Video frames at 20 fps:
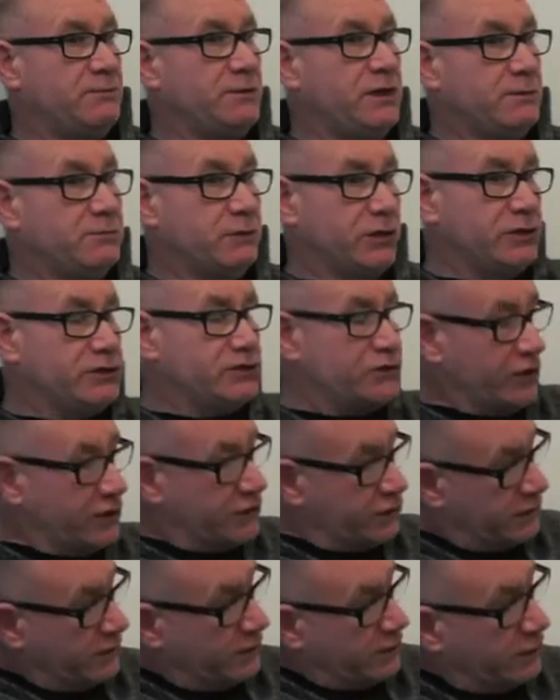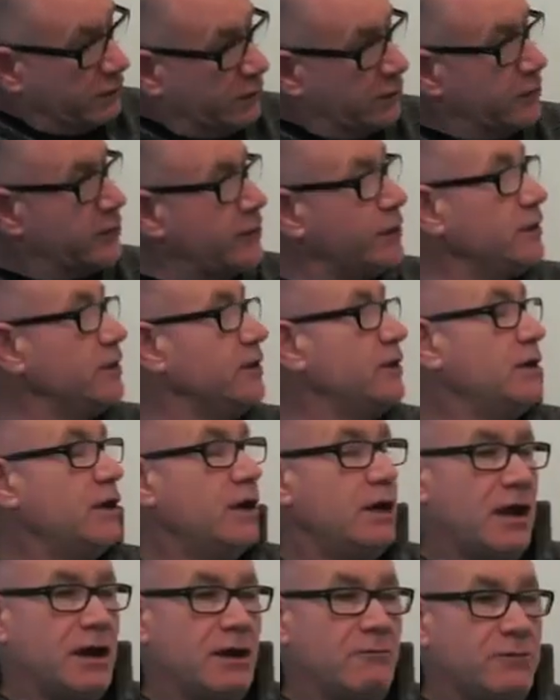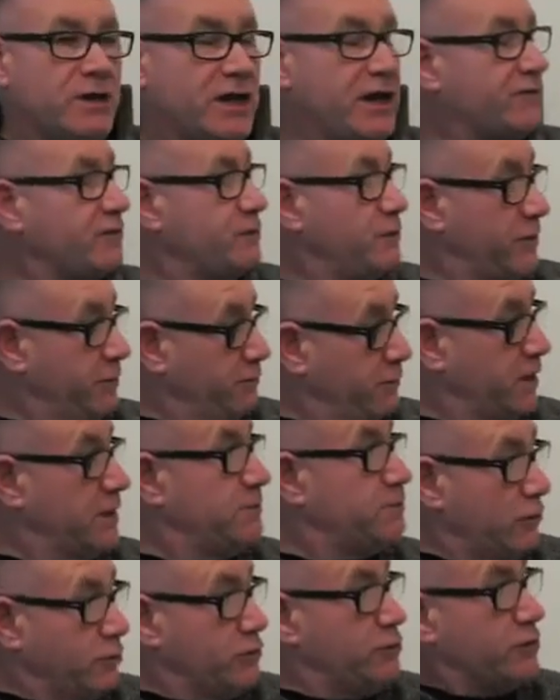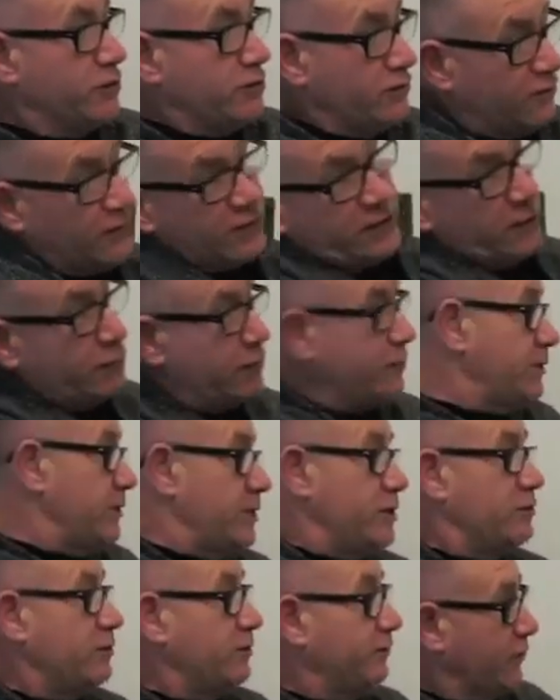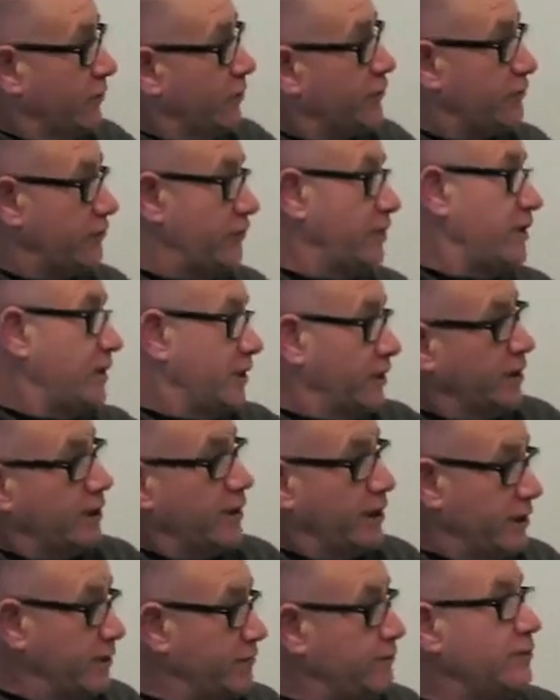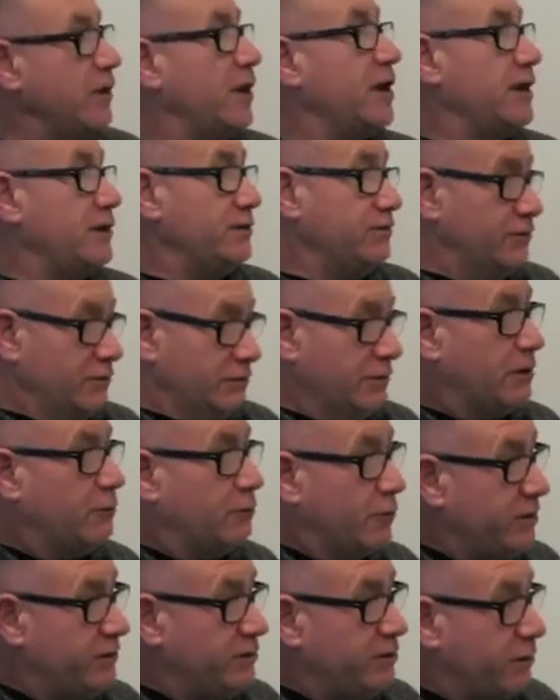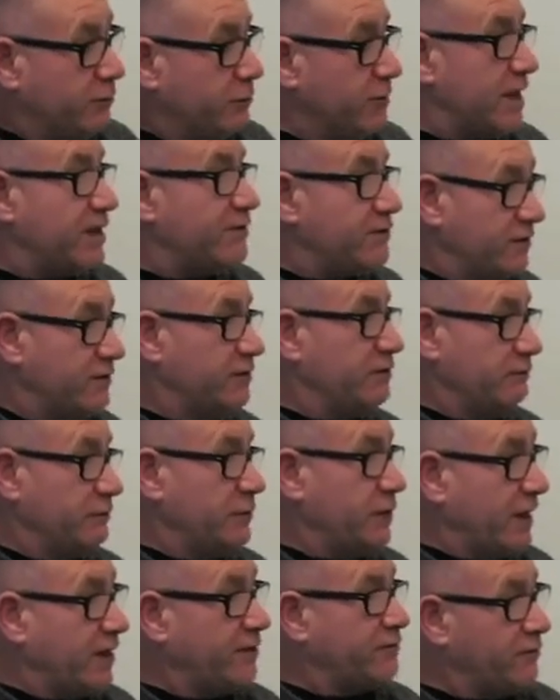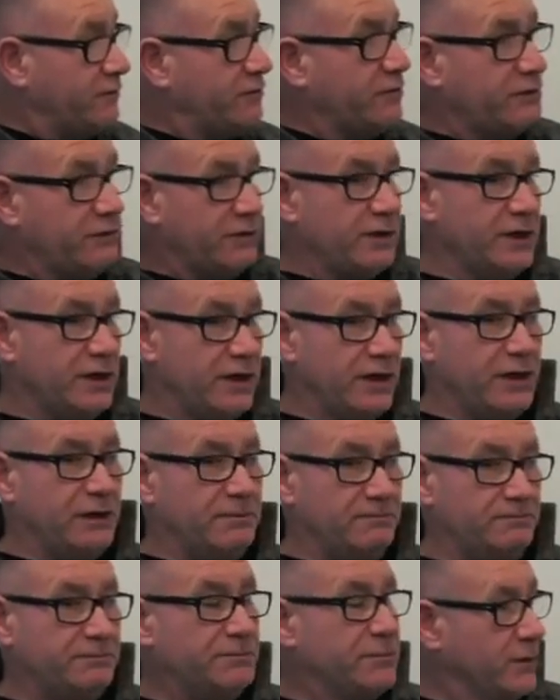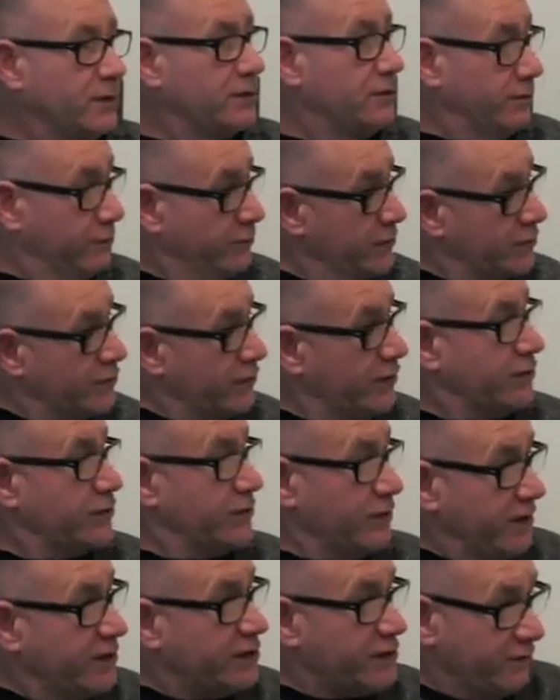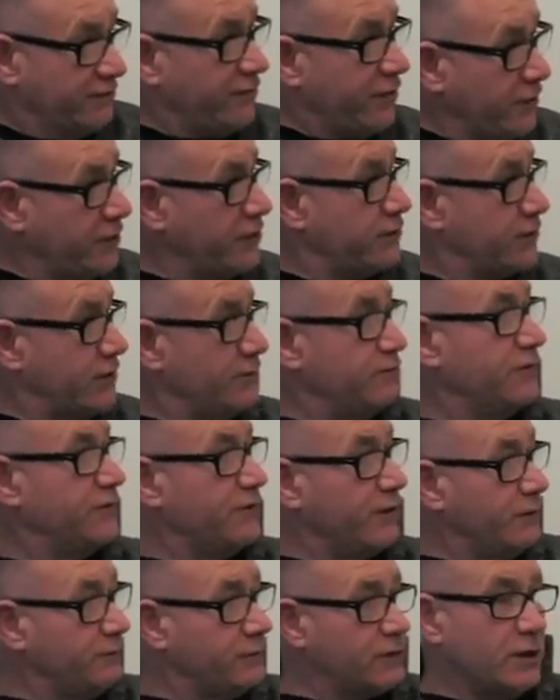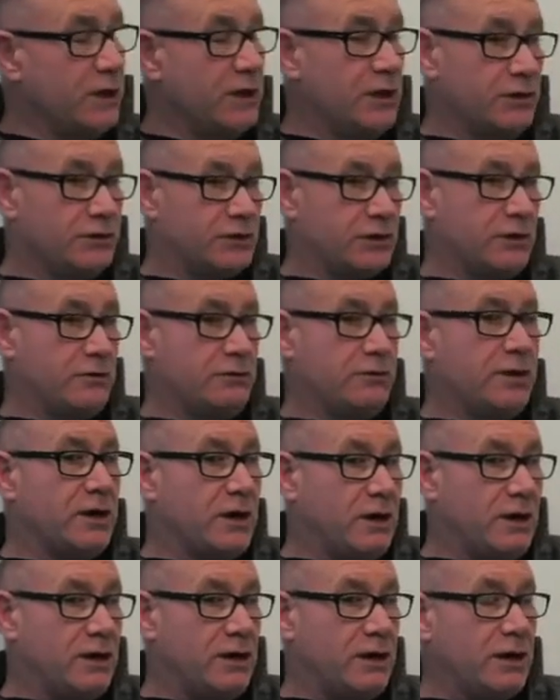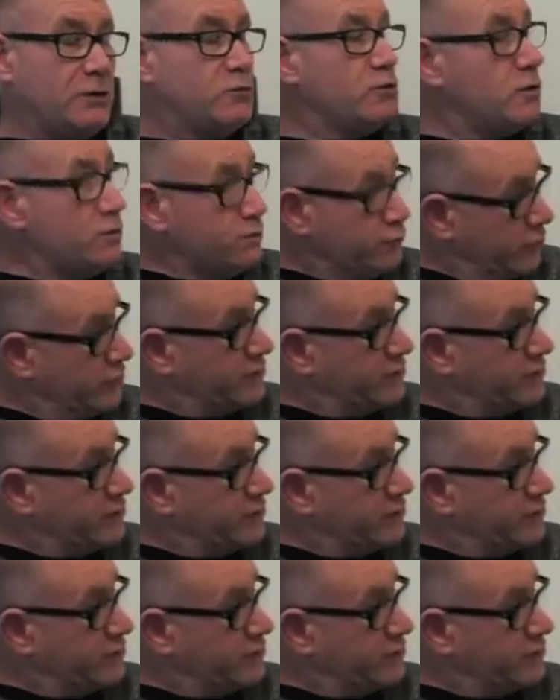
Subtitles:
people interested in learning, and we have to be people who can deal with the university and we have to it's a fight sometimes. So I wouldn't